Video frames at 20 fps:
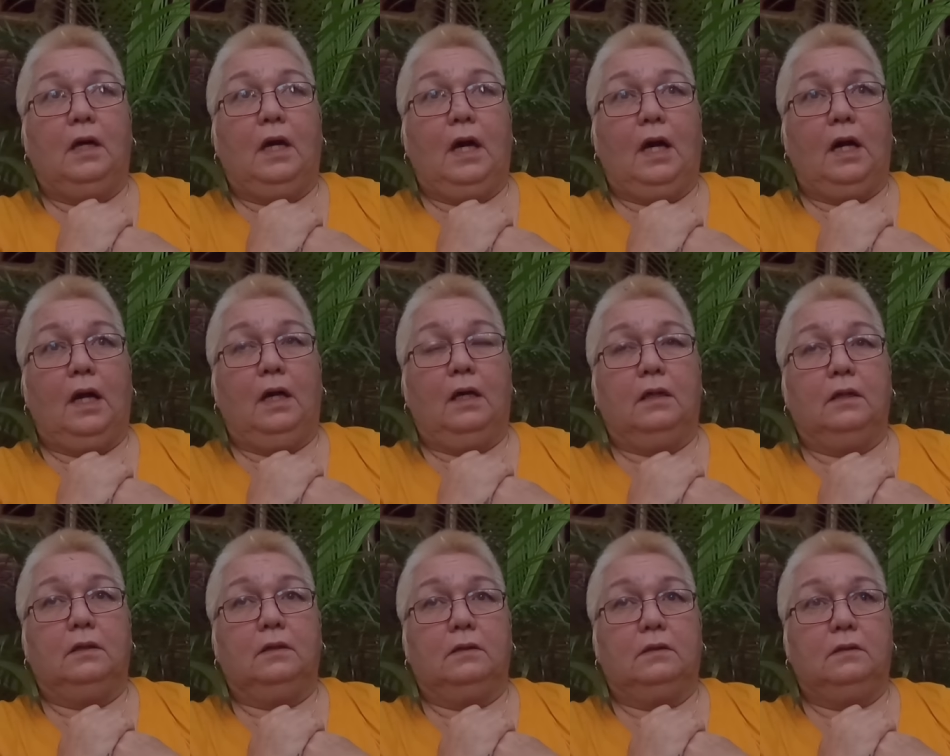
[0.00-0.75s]

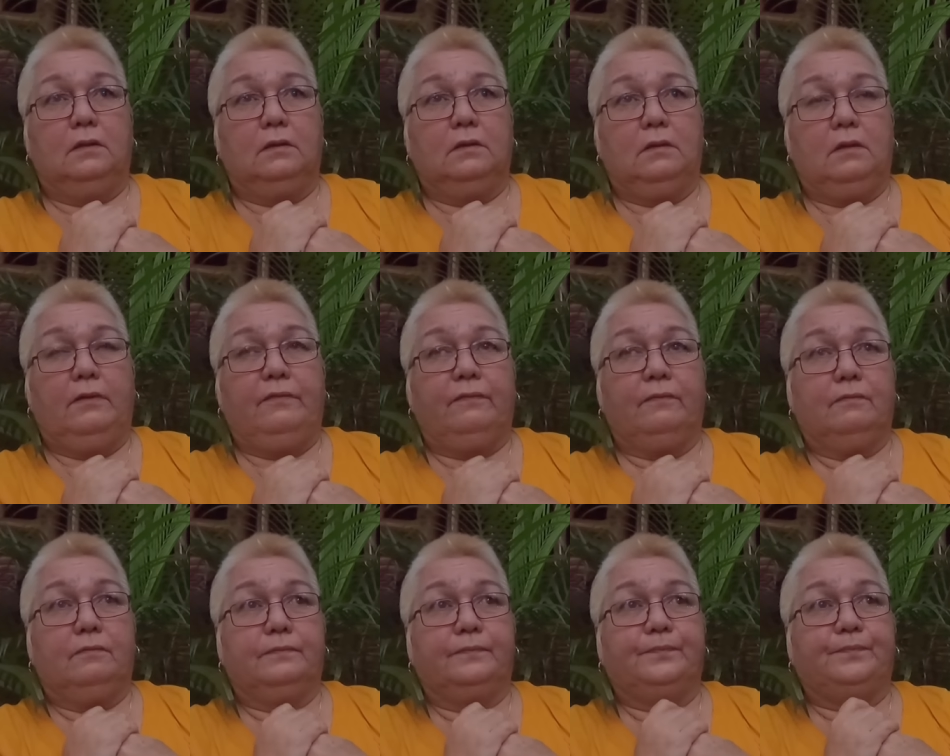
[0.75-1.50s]
Uh, if,
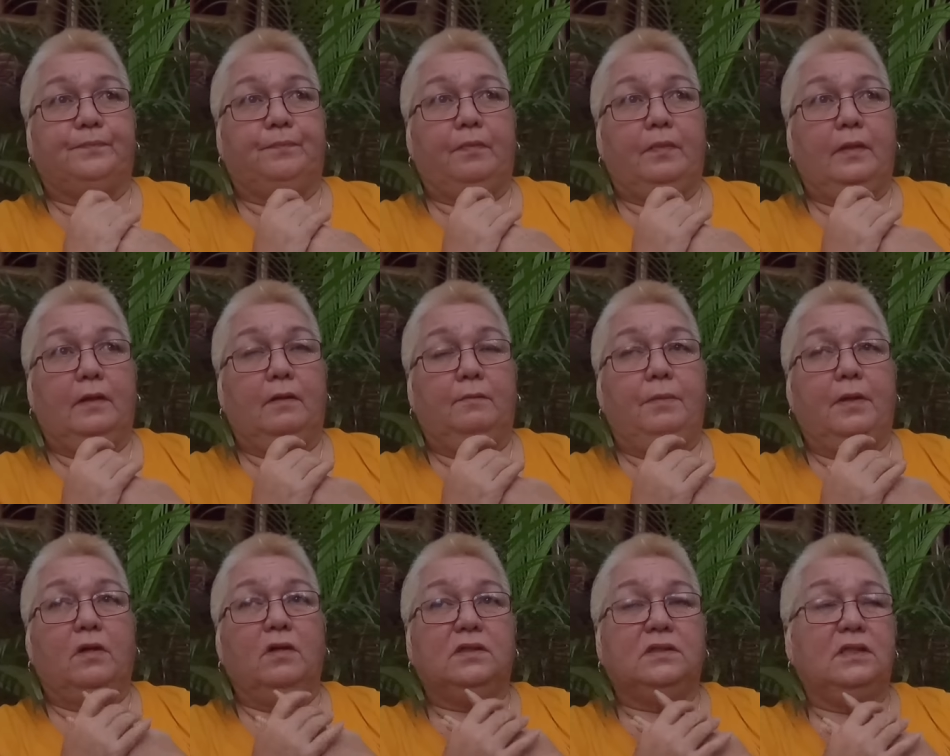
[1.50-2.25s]

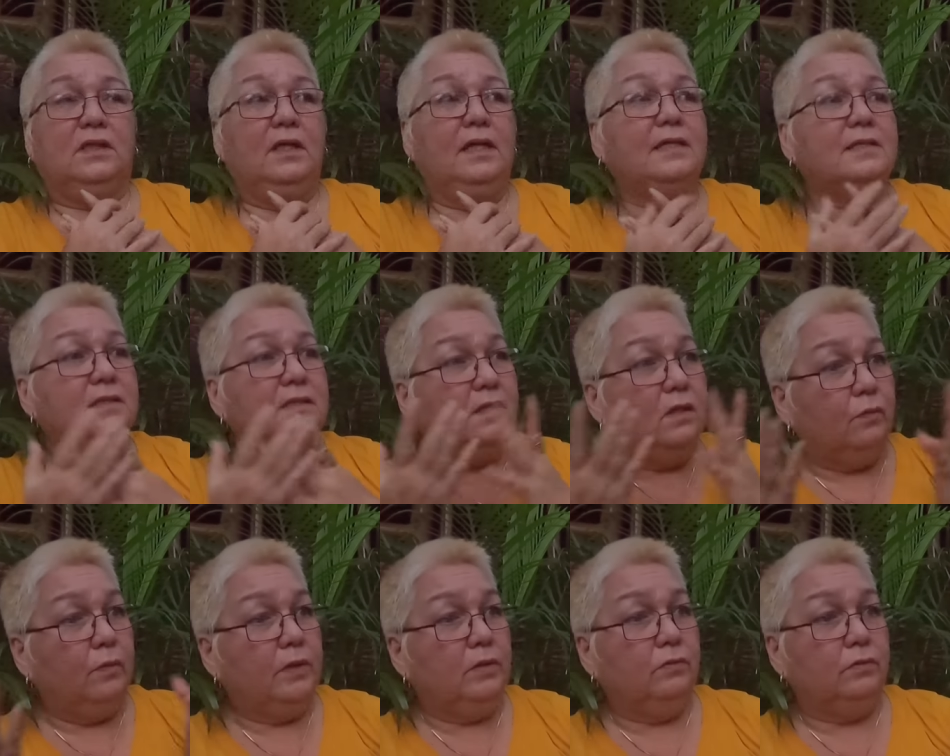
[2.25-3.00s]
because he's
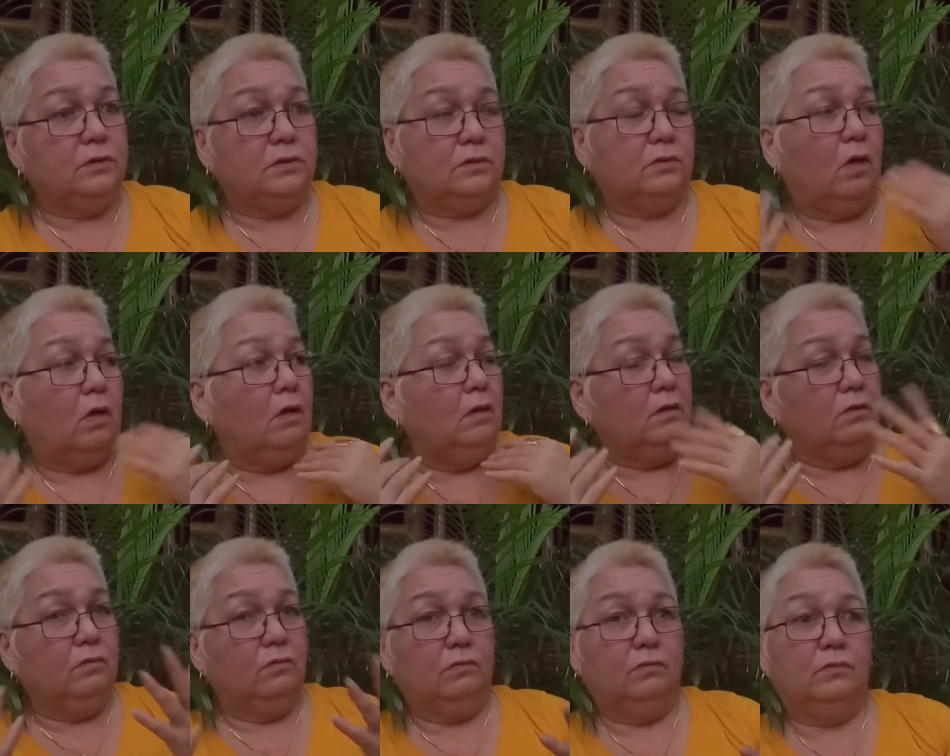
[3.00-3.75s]
the one who's
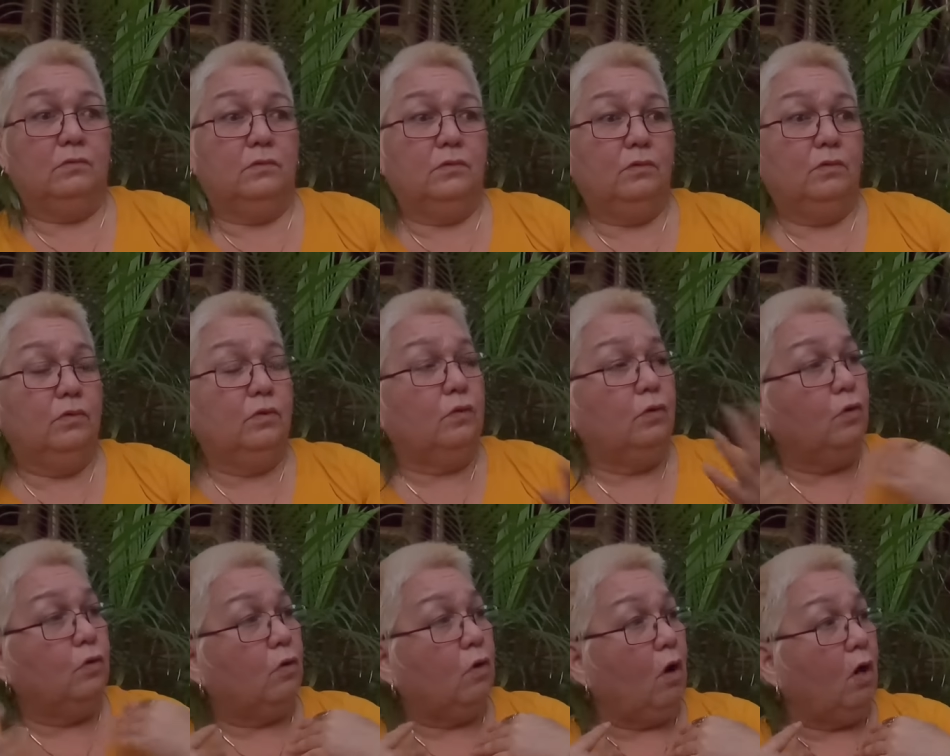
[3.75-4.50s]
talking yeah.
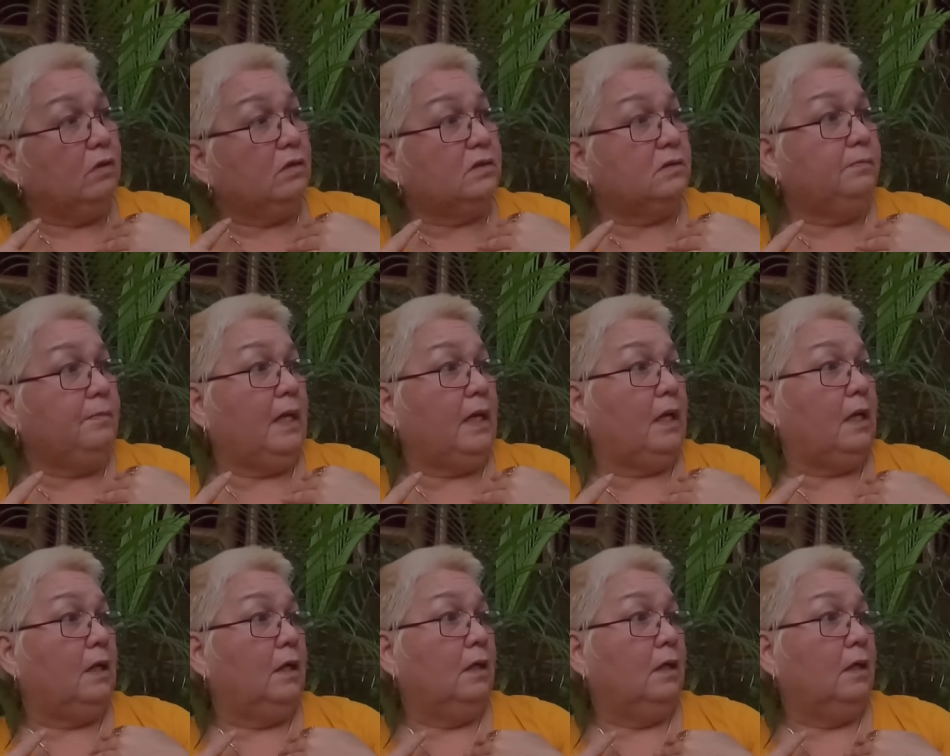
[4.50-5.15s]
who caused me.